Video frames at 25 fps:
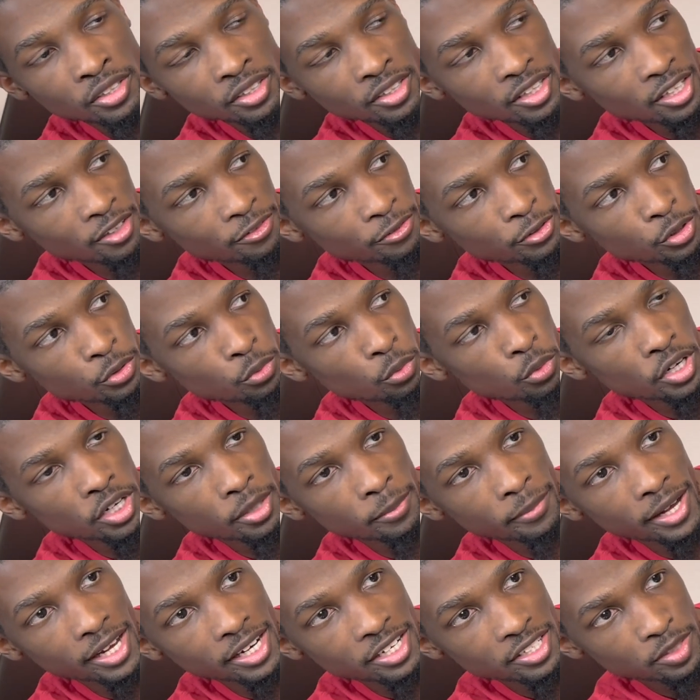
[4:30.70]
if you were to
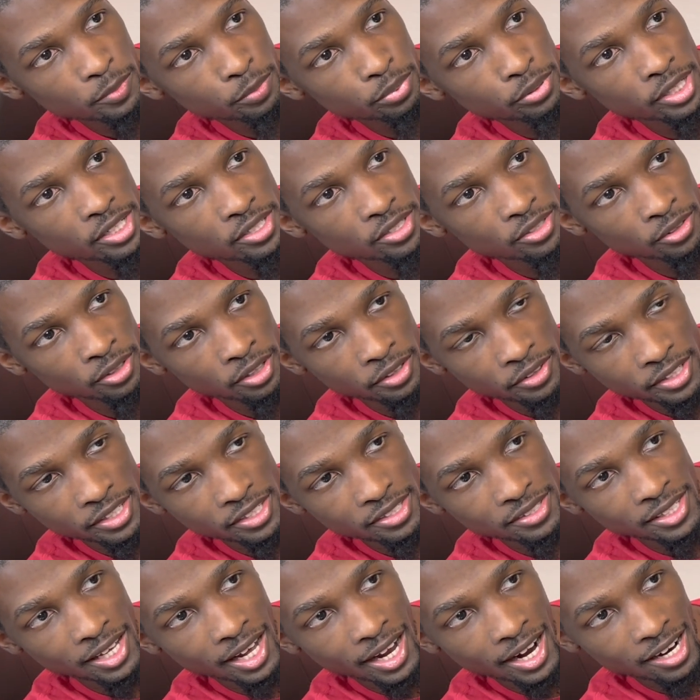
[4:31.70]
mount a suppressor on this,
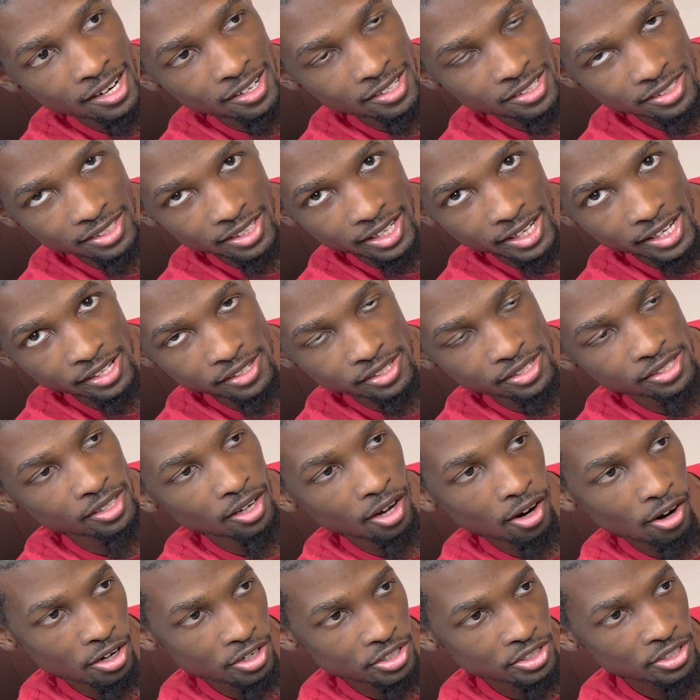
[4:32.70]
the iron sights
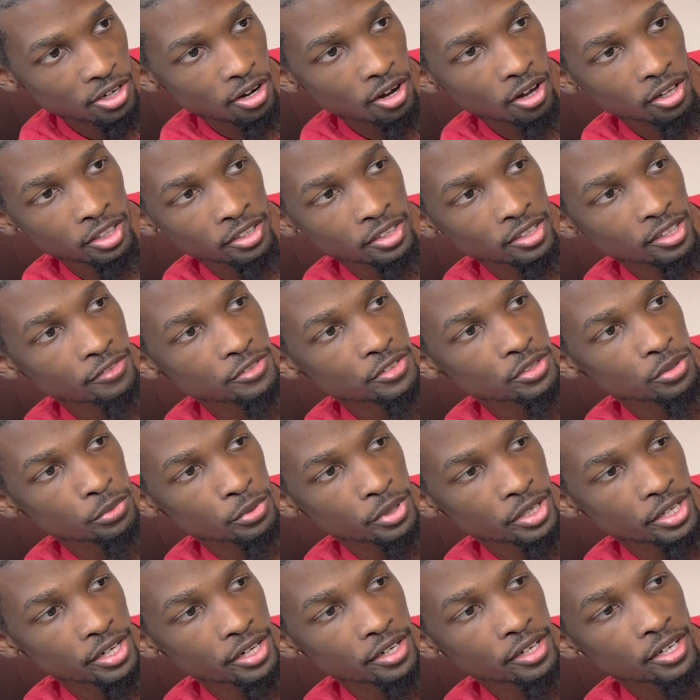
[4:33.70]
are tall enough to
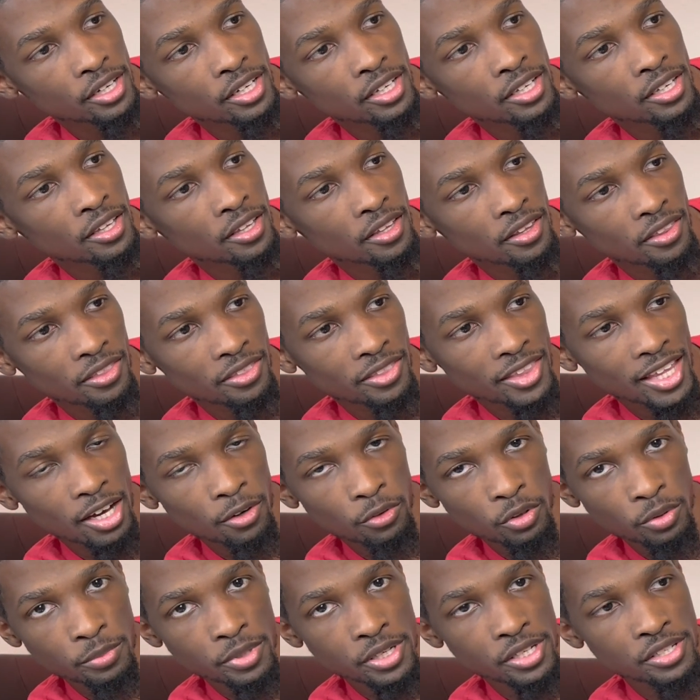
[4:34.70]
where that
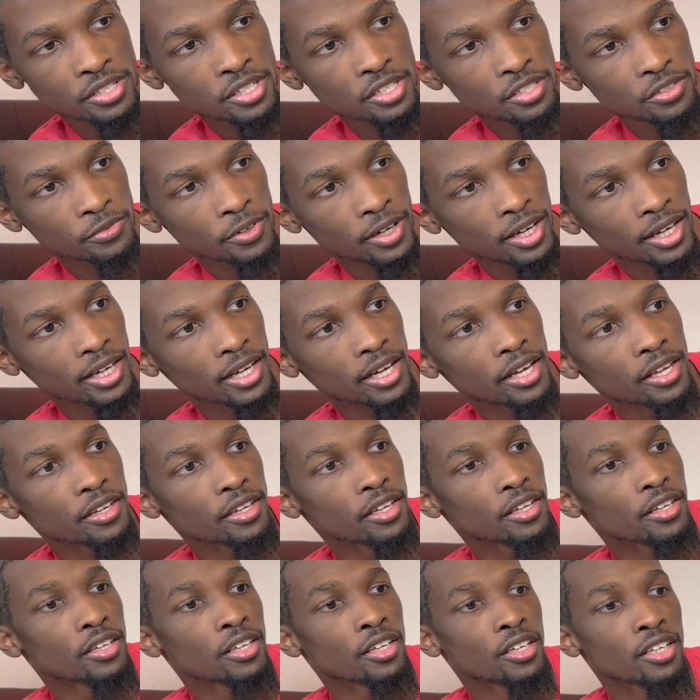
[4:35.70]
would be just fine.
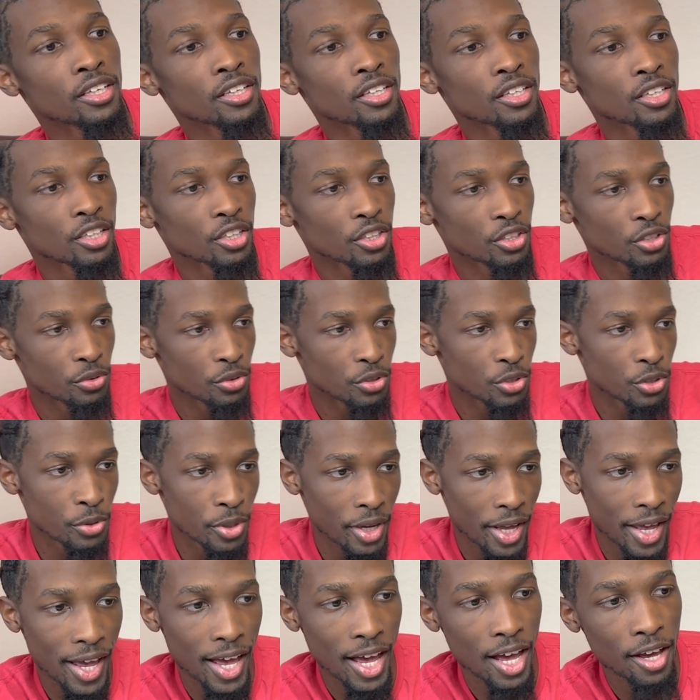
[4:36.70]
You do
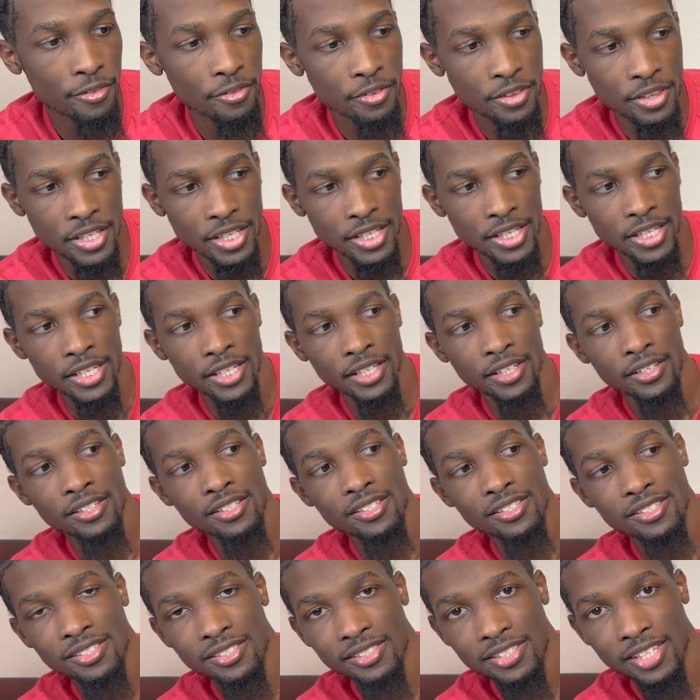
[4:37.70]
have the
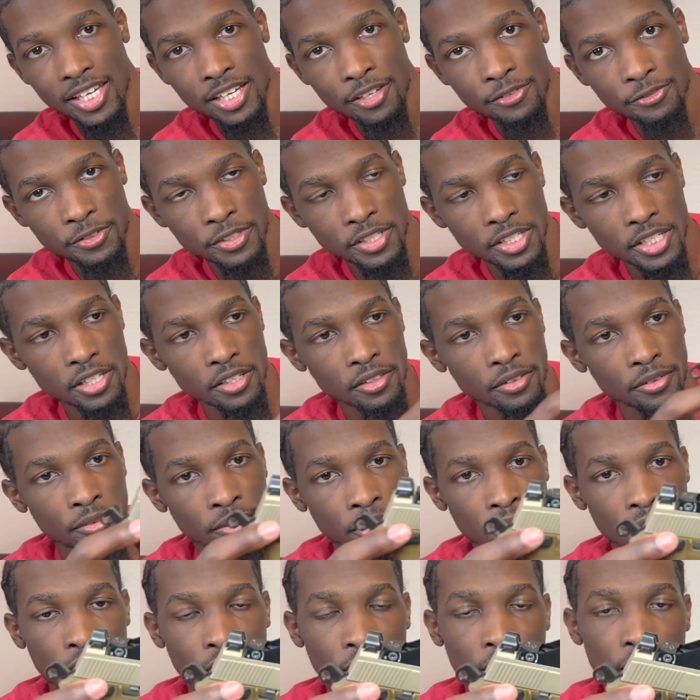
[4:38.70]
safety
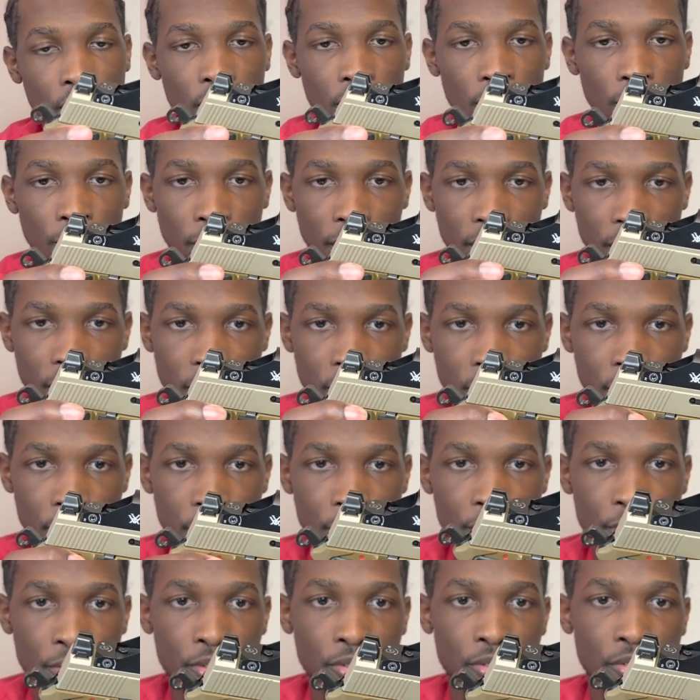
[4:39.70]
right
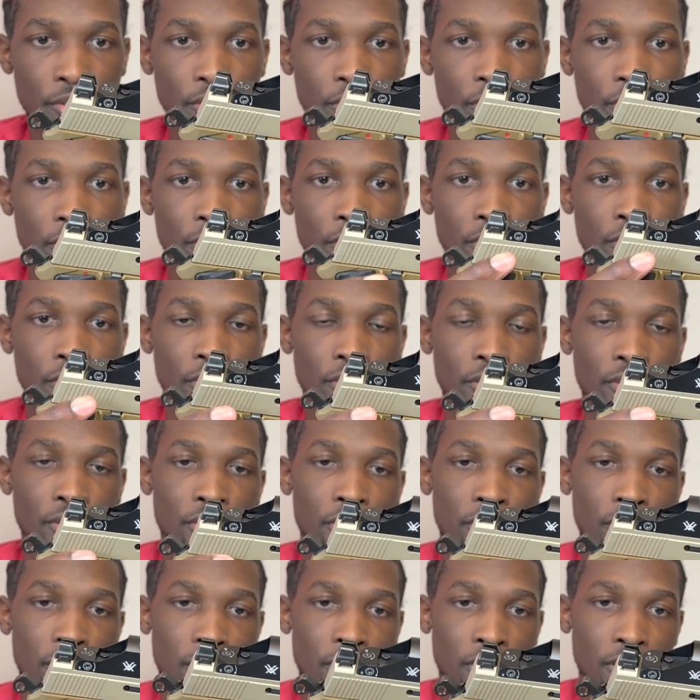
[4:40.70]
here,
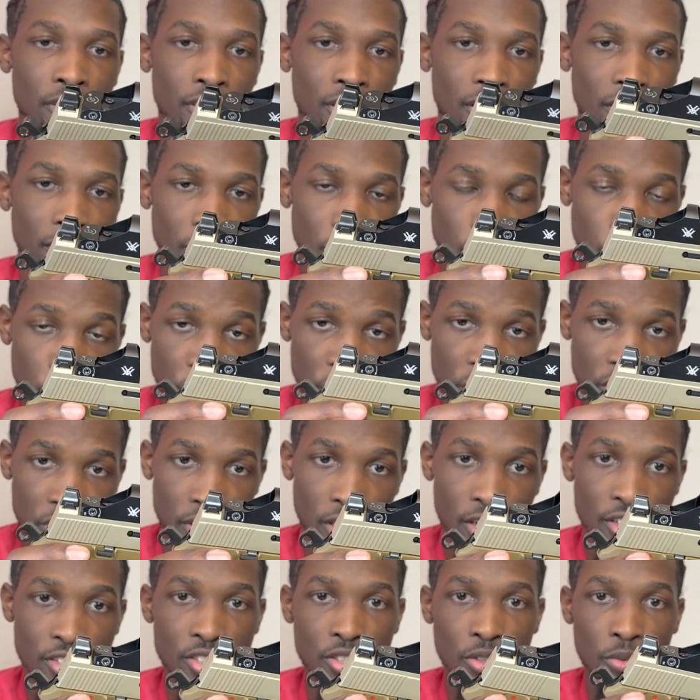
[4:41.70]
which is
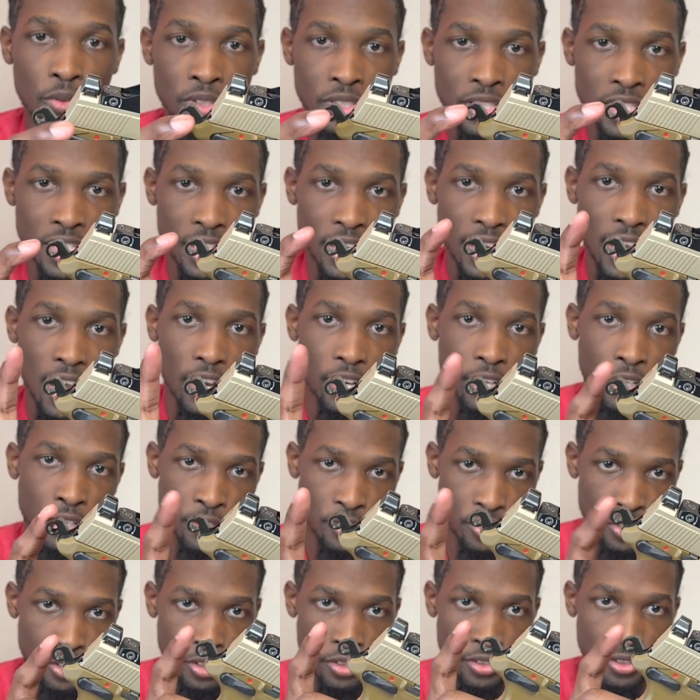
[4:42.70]
also a decocker.
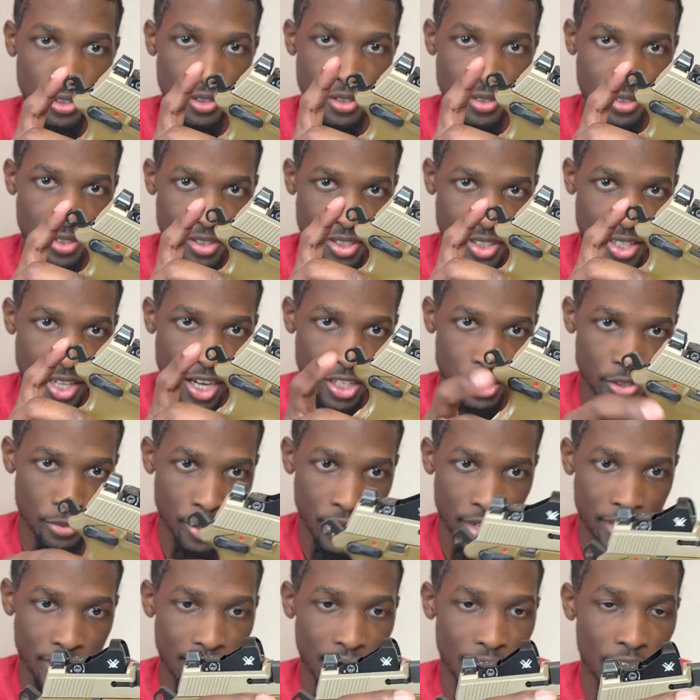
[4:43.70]
So you notice it's cocked
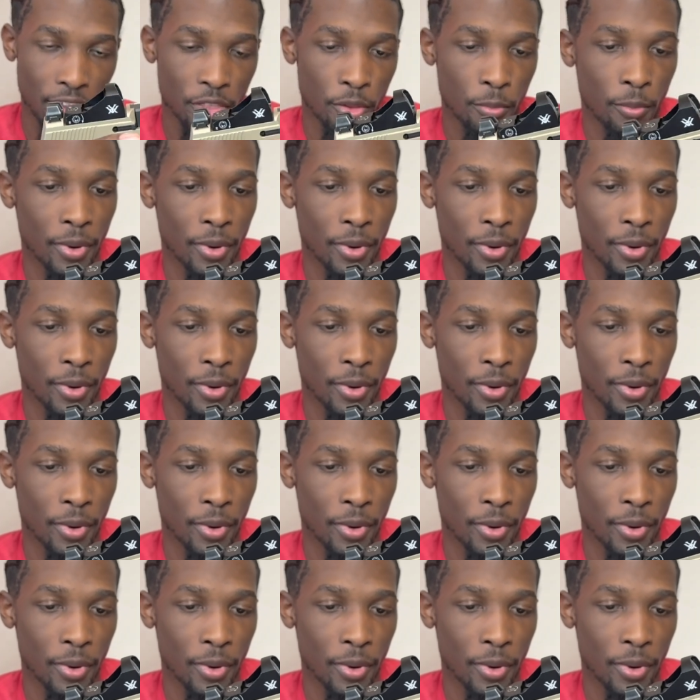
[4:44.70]
right now. The